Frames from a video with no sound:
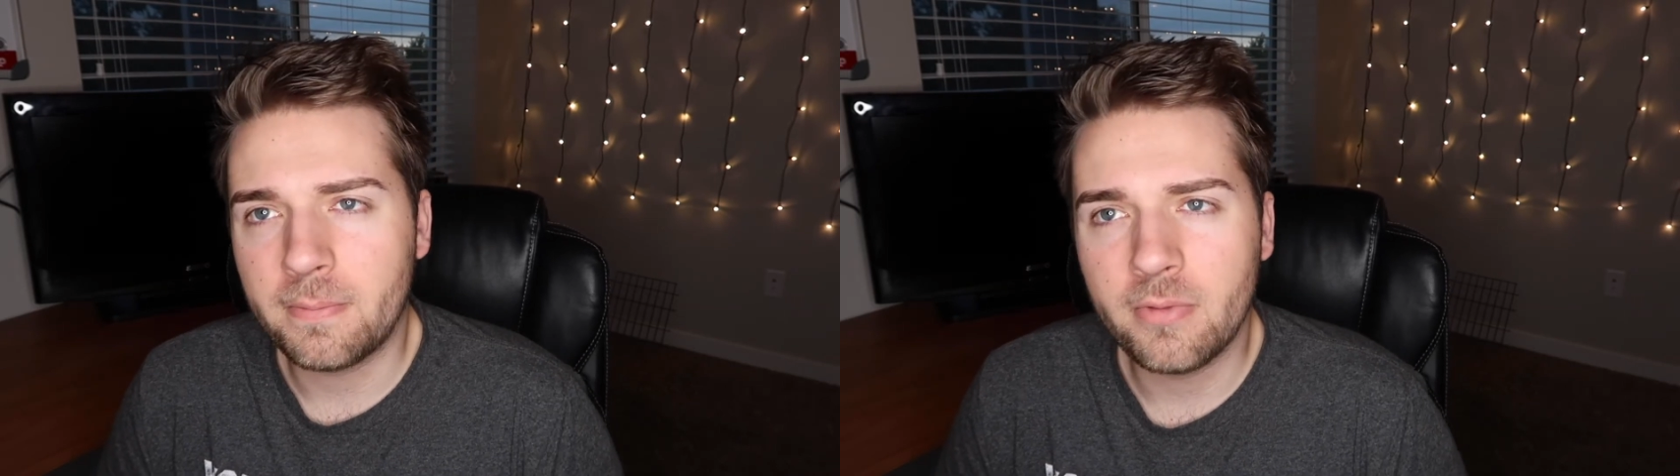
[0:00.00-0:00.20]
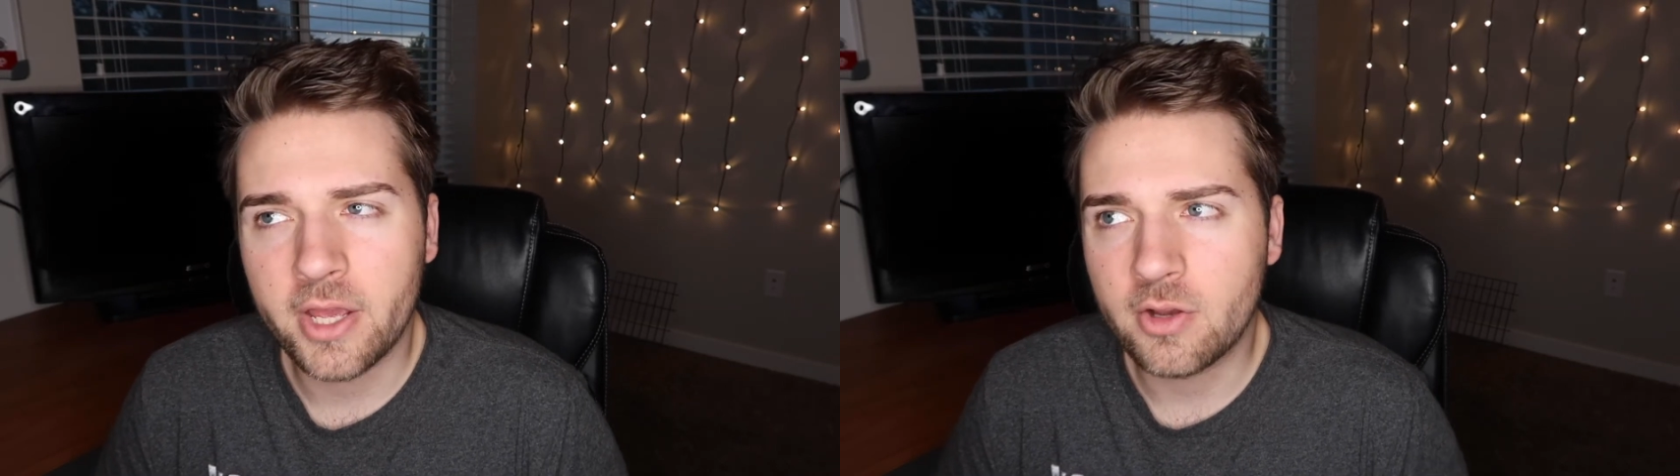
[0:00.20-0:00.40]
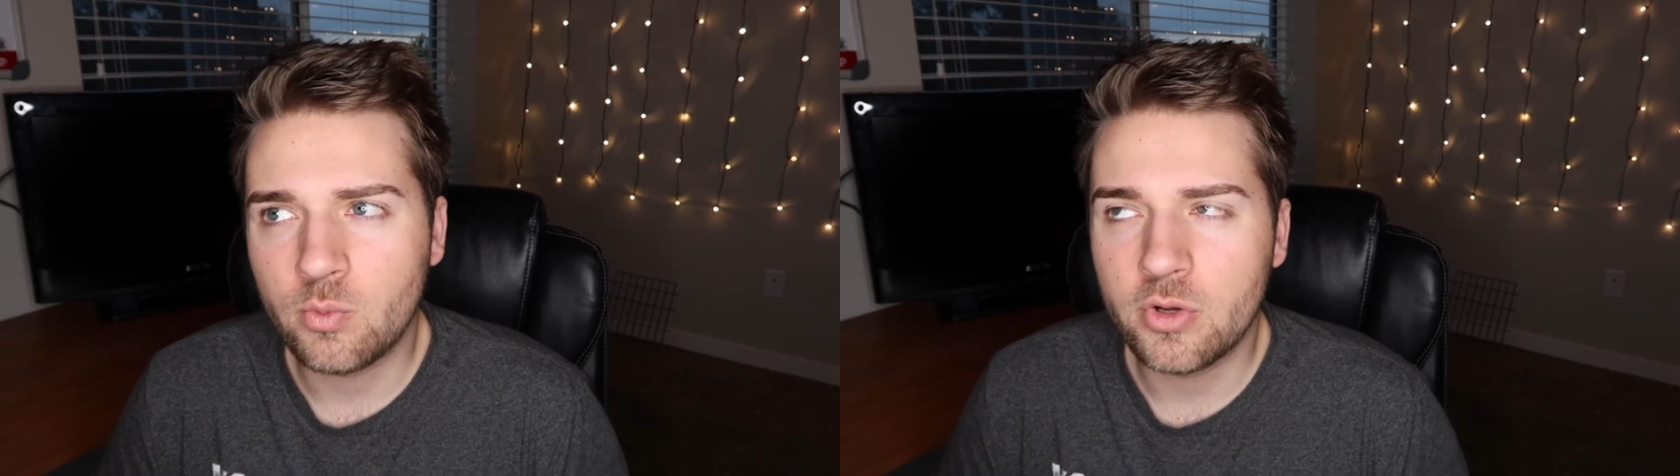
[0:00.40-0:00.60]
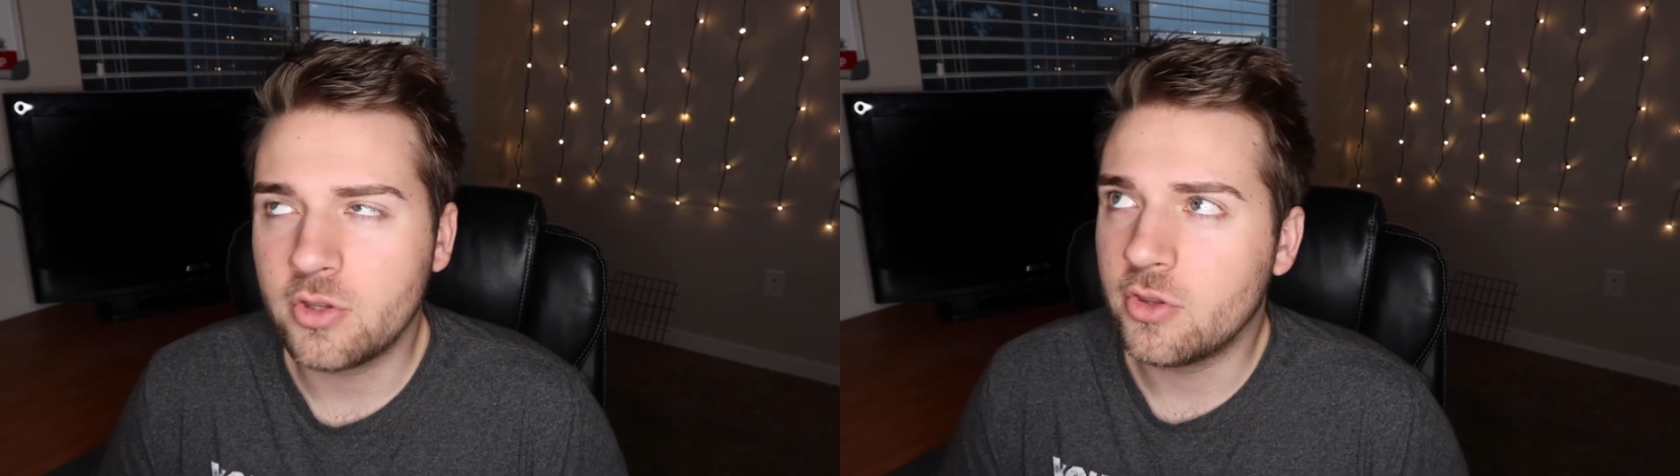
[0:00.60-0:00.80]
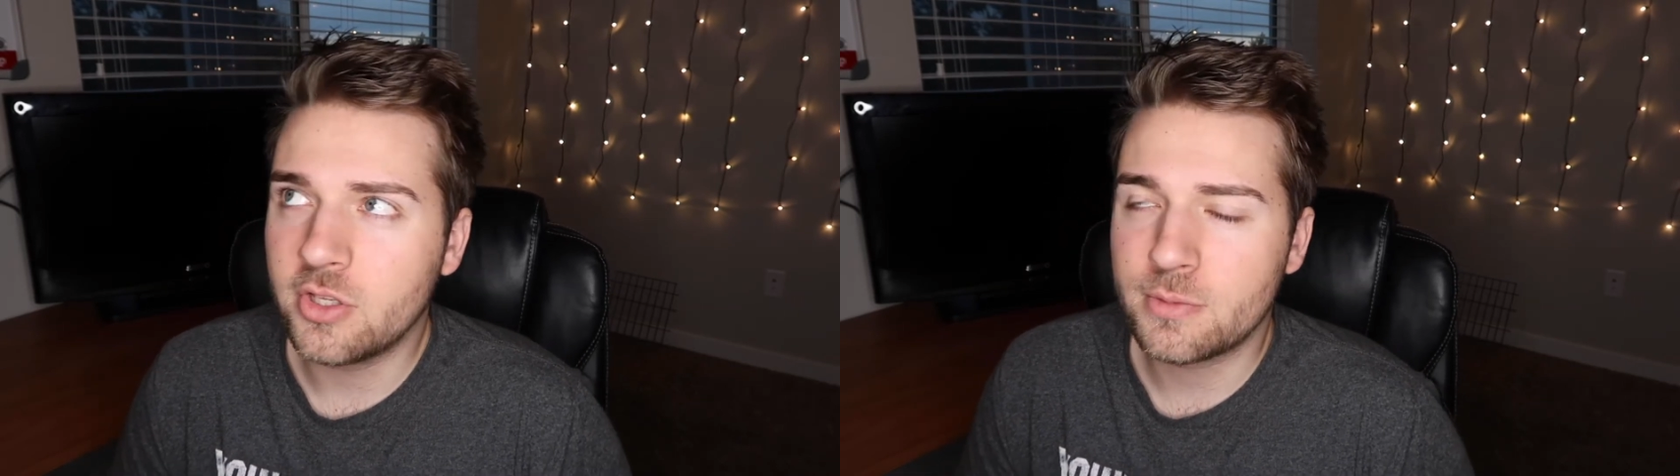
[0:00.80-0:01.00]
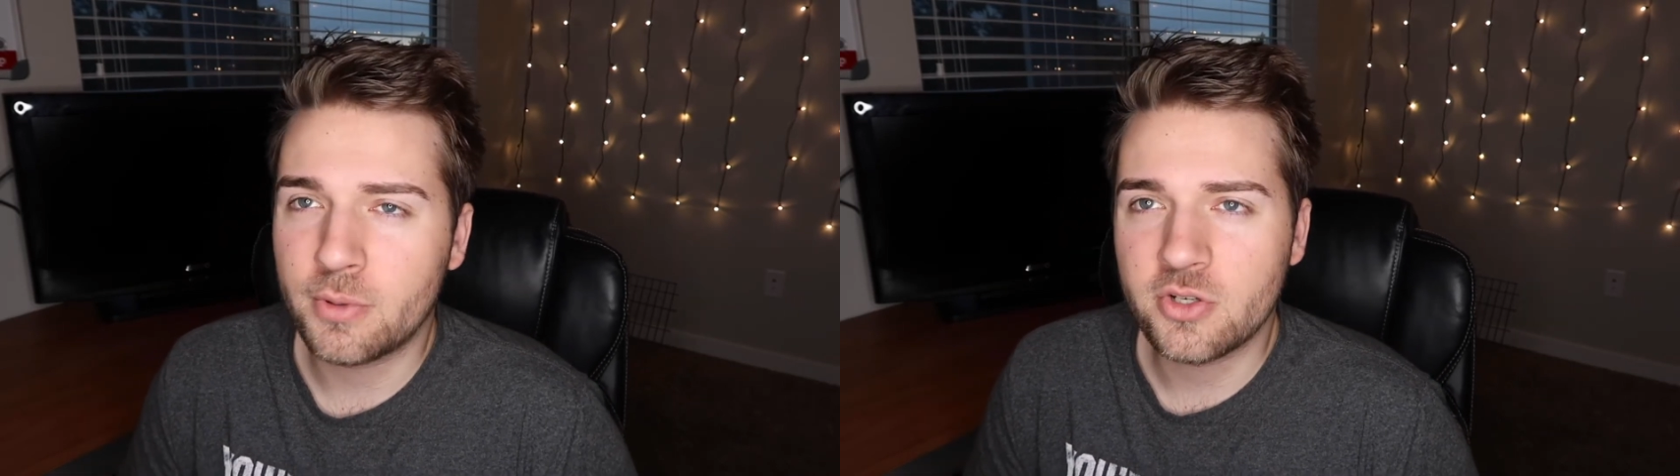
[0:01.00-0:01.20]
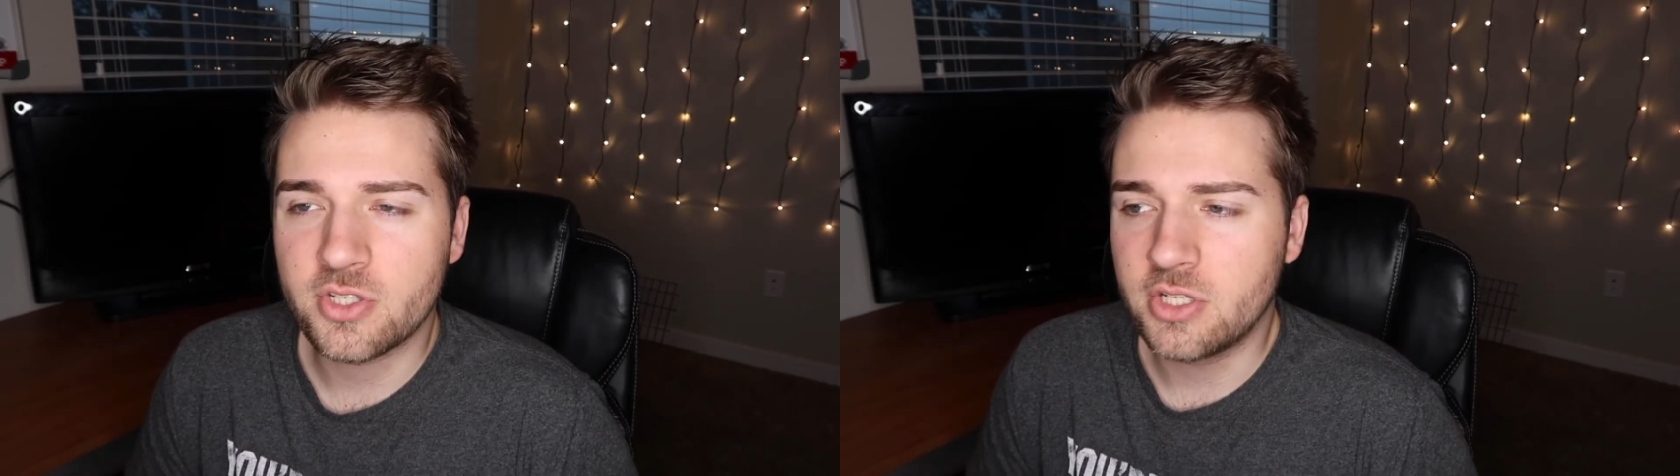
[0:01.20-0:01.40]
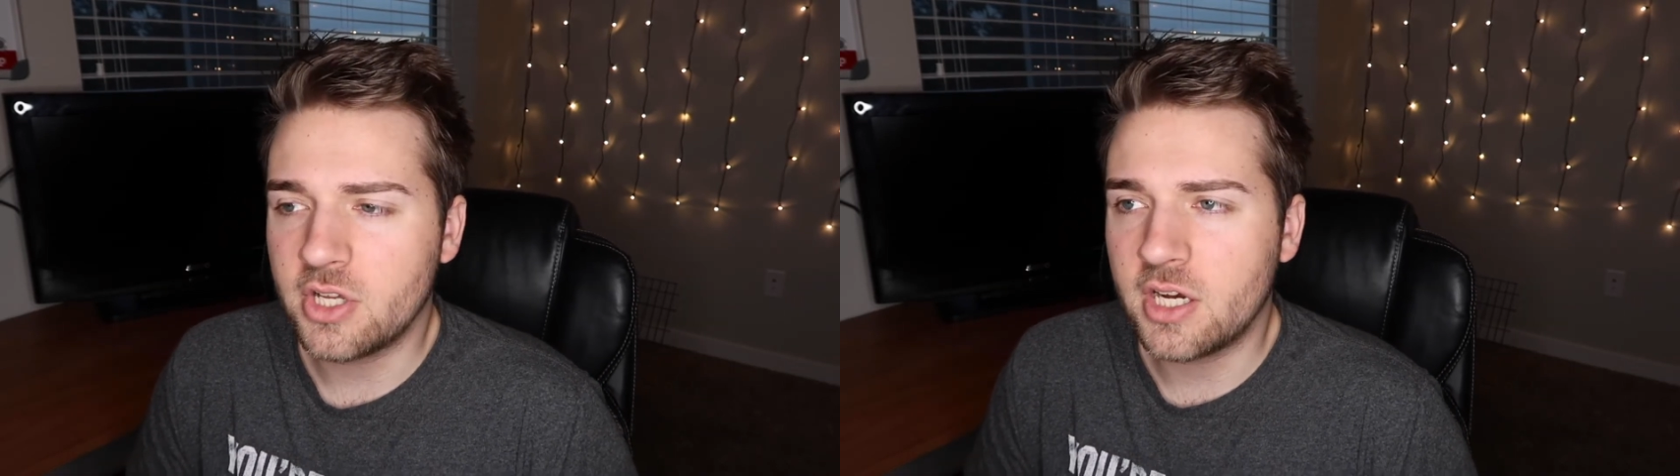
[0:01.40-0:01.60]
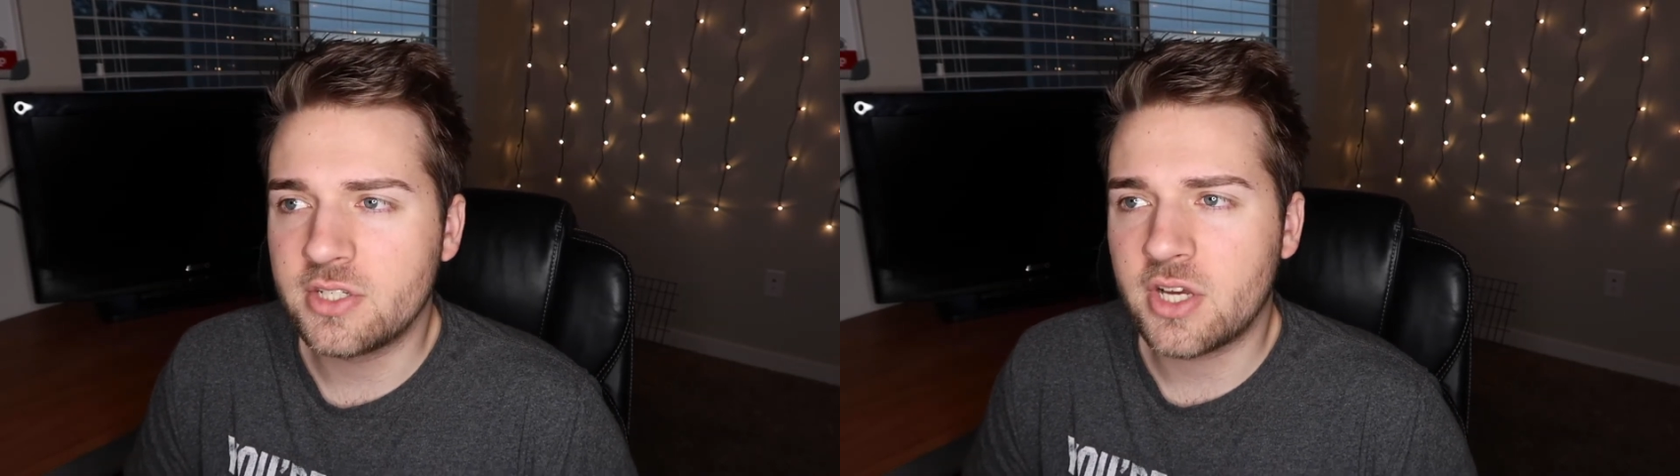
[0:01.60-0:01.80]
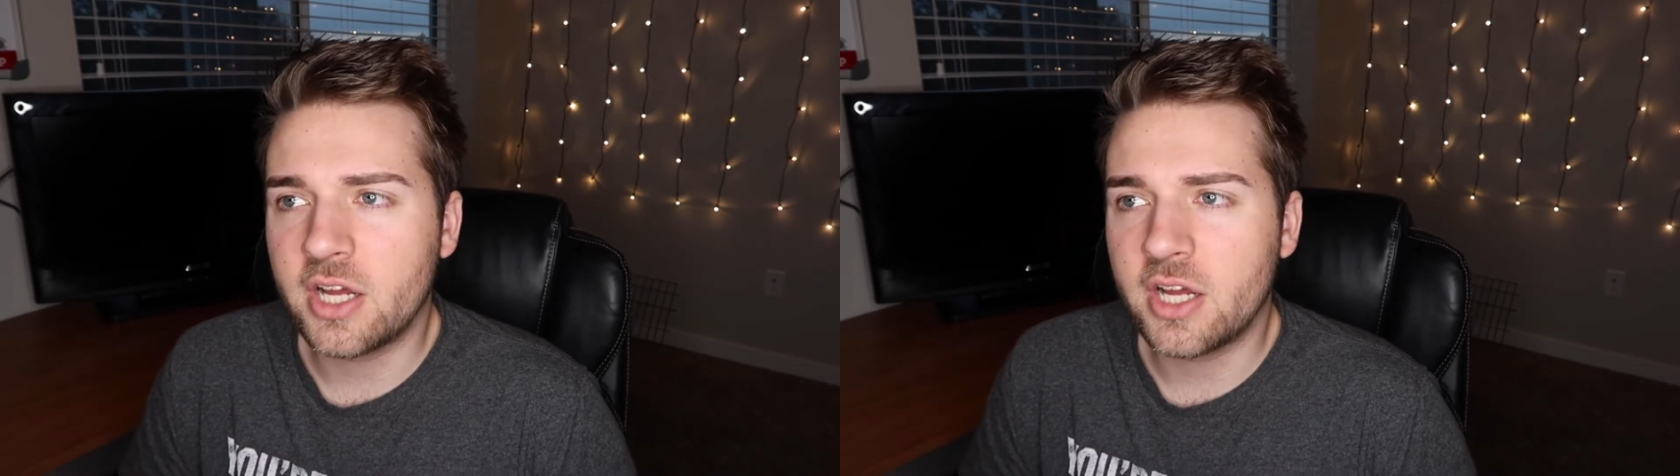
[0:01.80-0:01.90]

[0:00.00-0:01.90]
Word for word: like what this person does.